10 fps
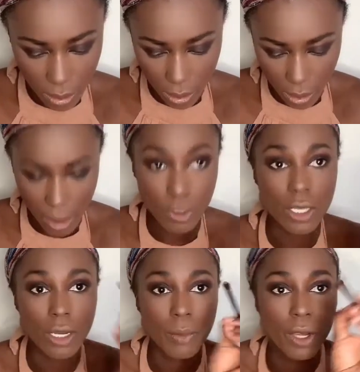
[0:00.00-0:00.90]
and I'm just
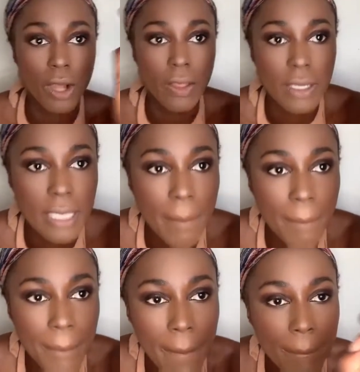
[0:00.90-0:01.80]
gonna put it on the tip.
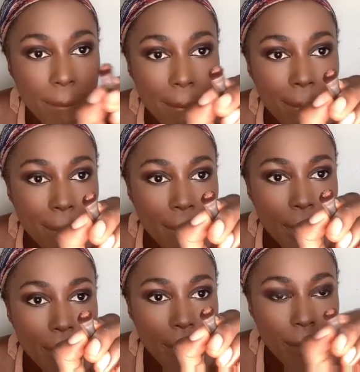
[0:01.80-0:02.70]

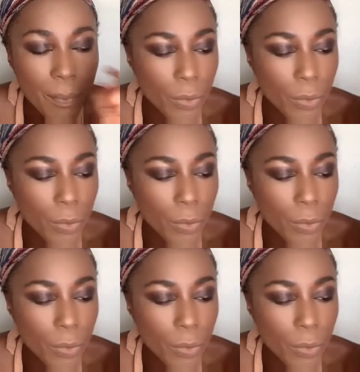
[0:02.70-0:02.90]
And